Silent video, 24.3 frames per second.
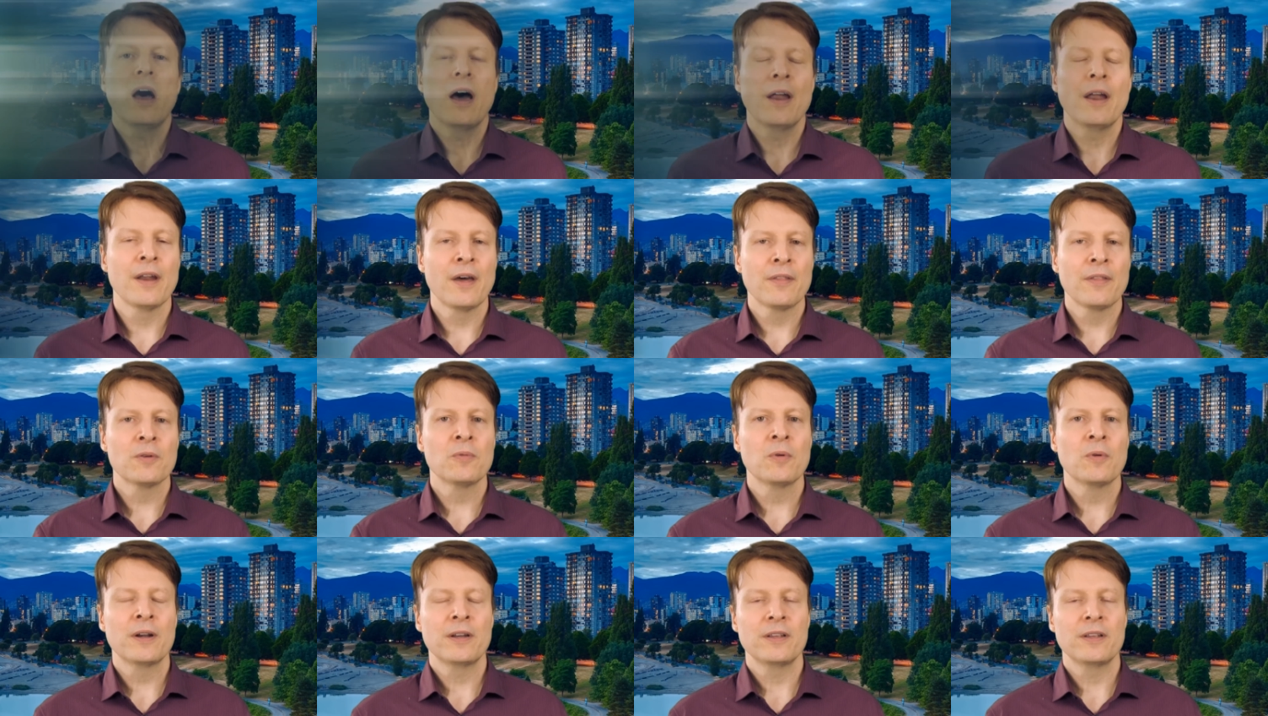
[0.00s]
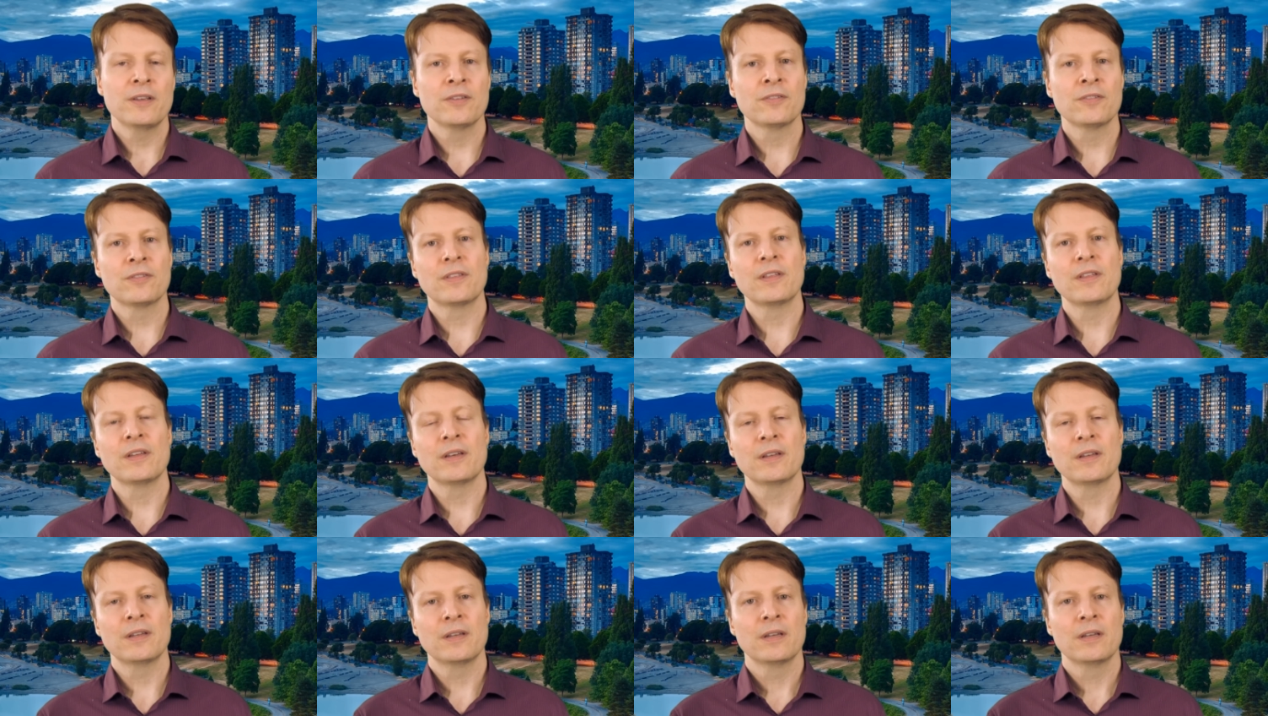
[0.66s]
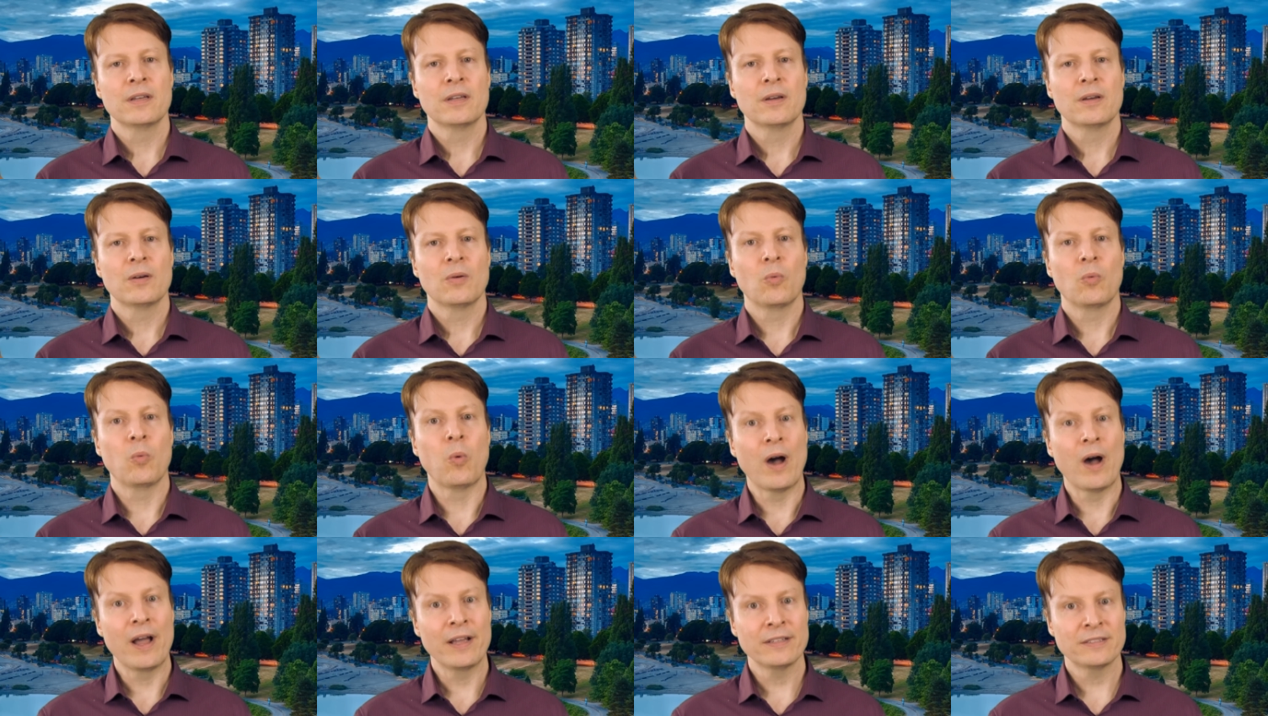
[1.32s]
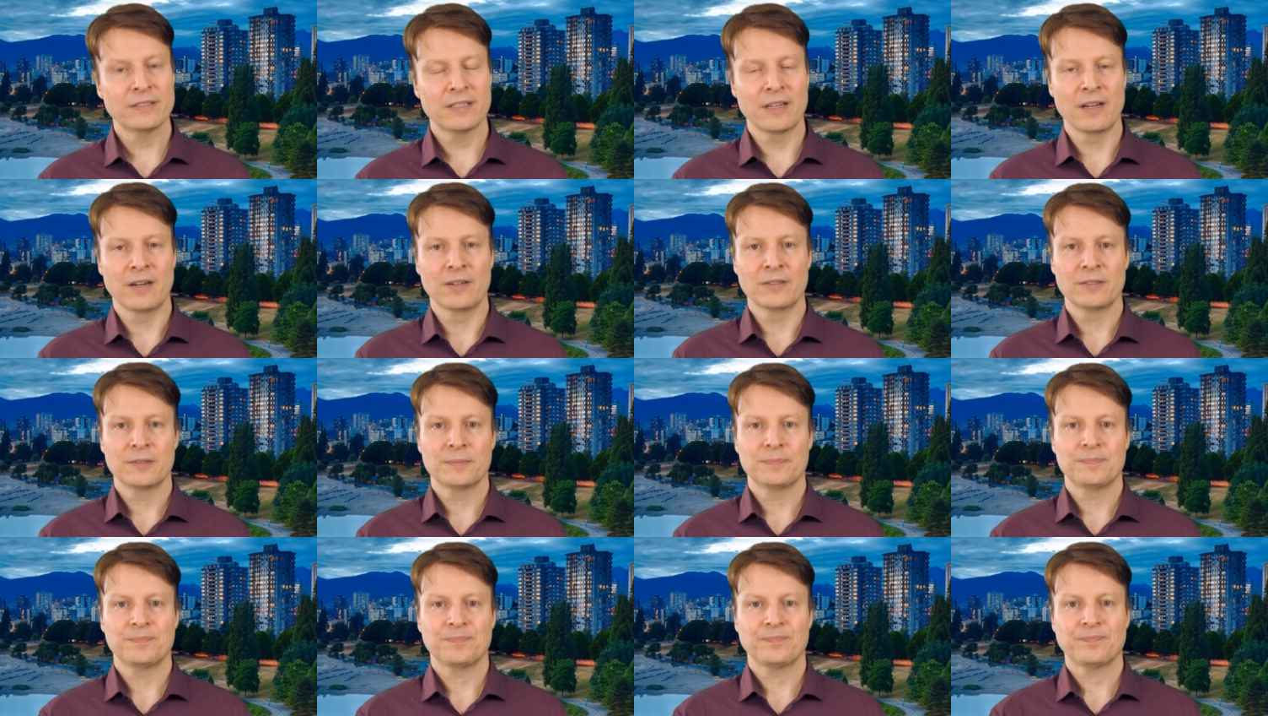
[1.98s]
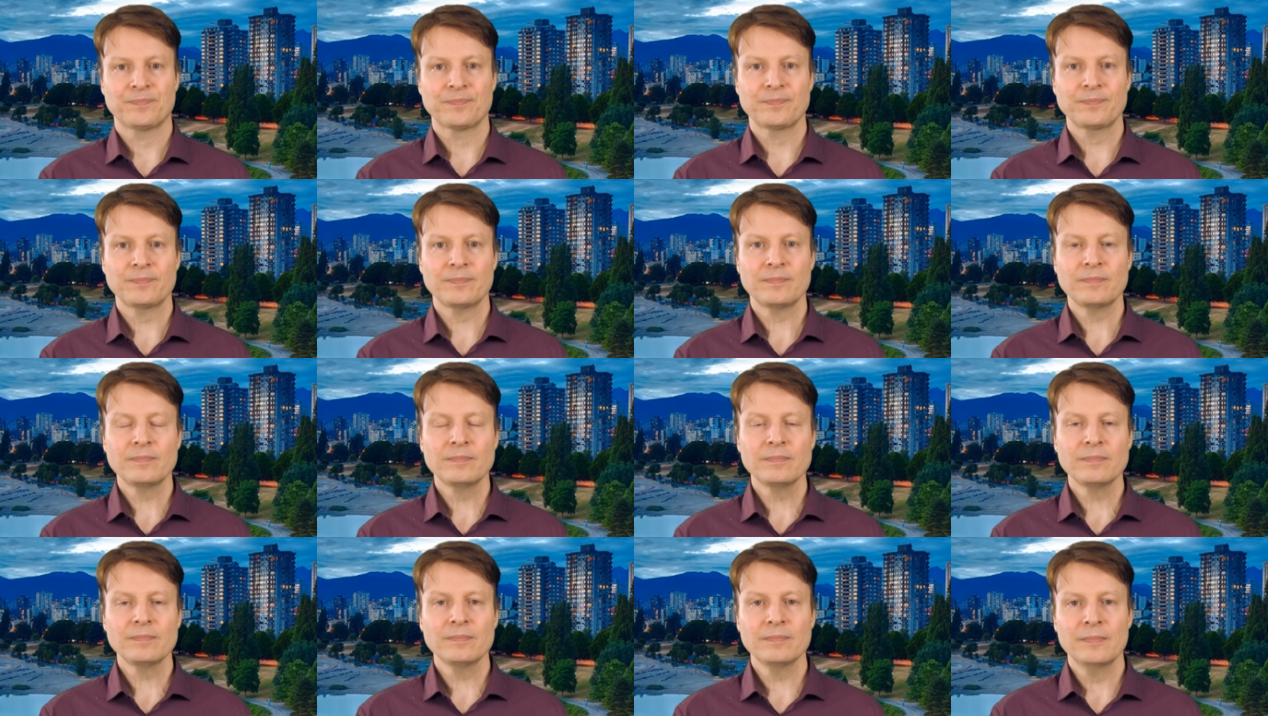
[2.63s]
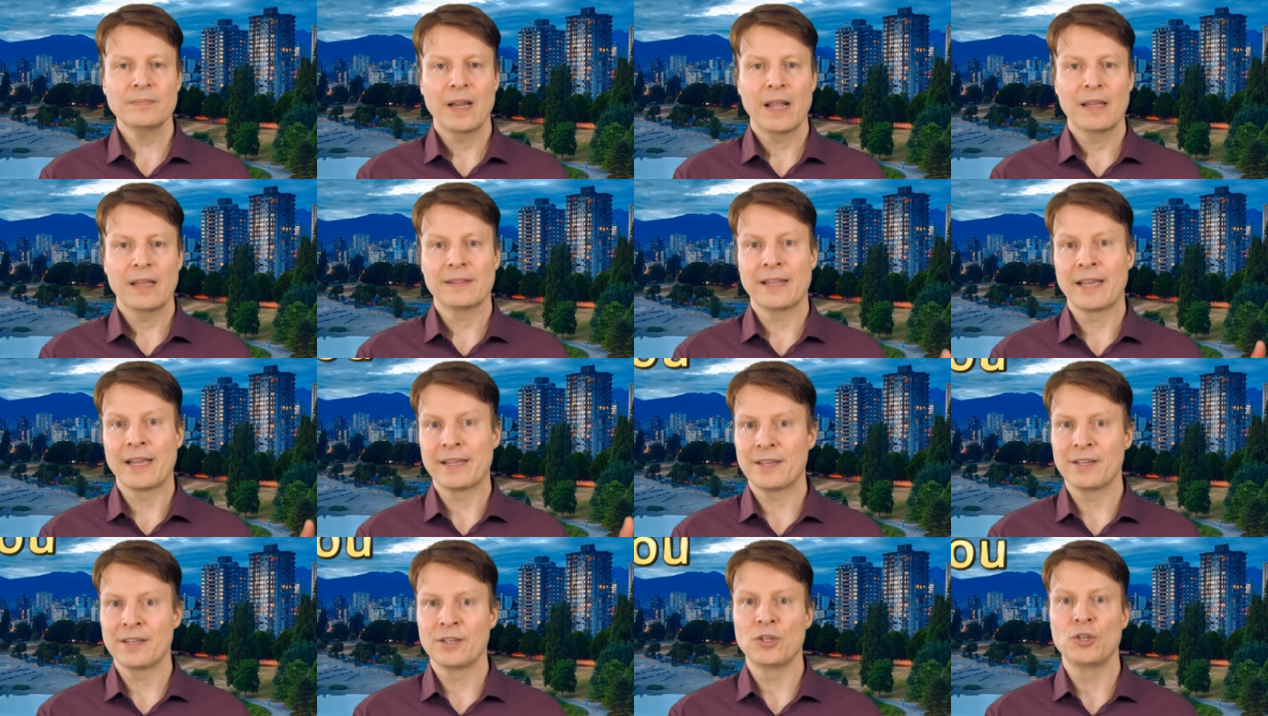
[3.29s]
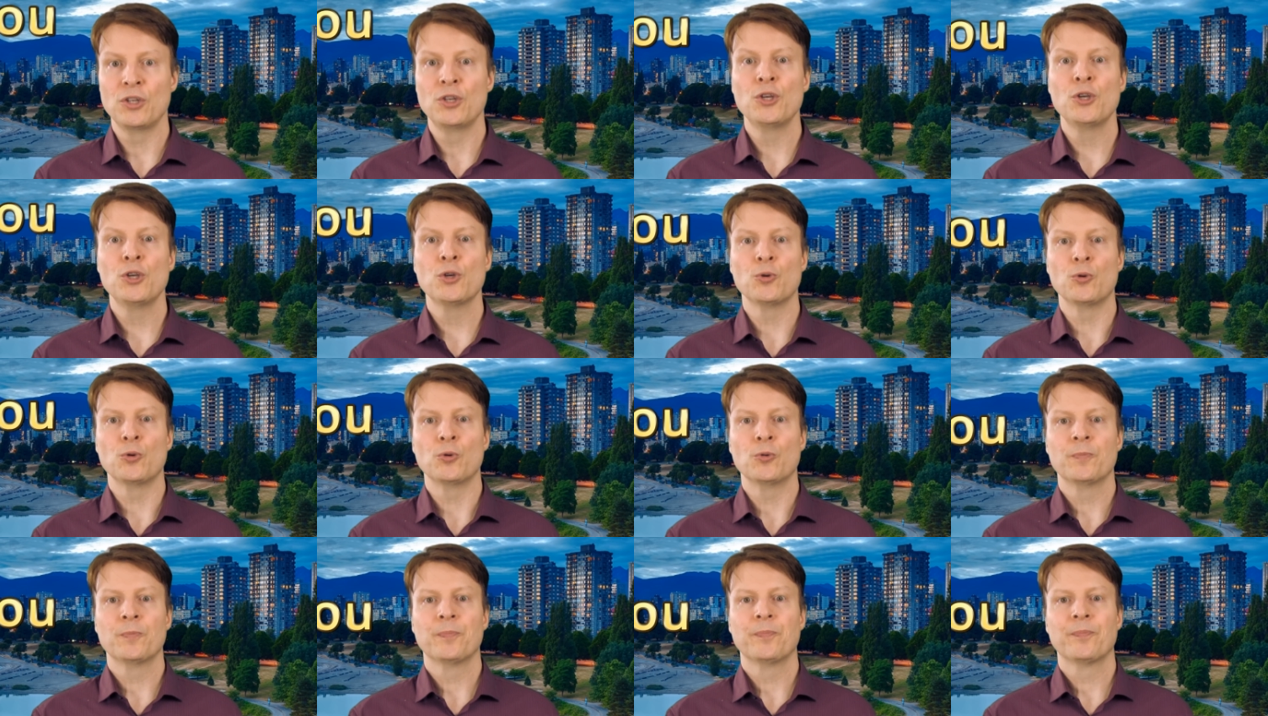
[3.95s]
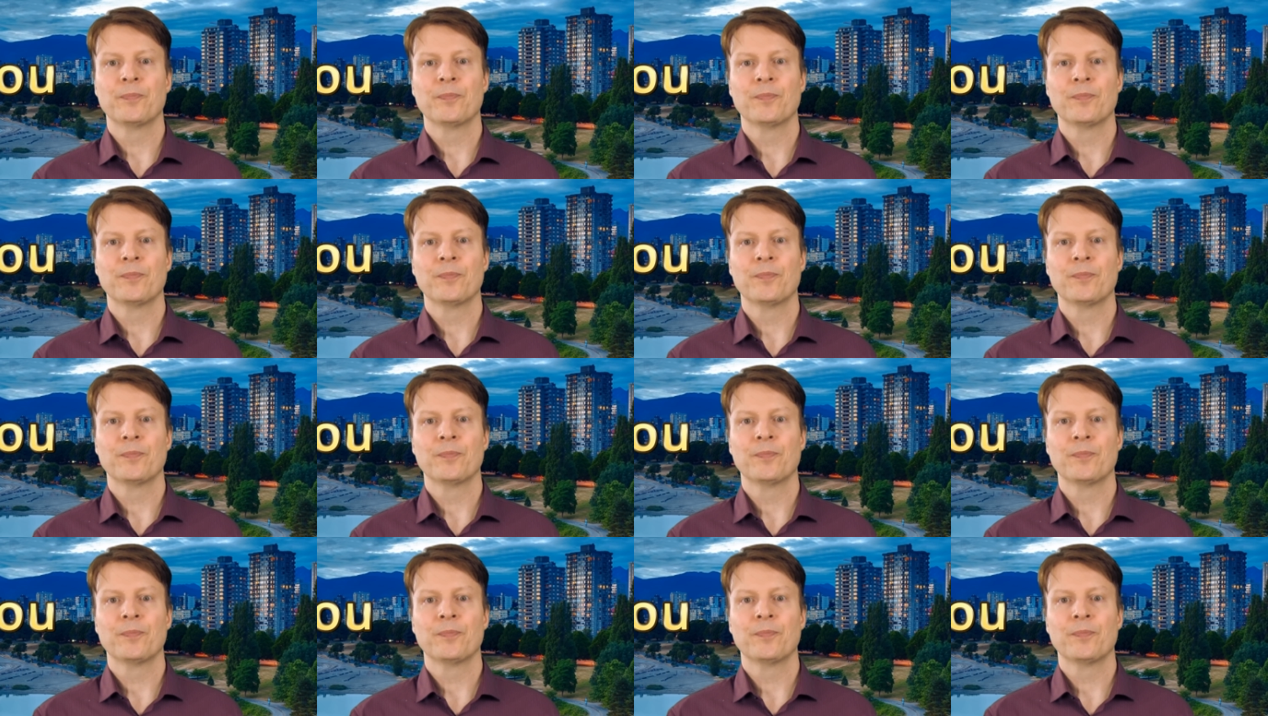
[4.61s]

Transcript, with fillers: Another one is the Y sound like in you.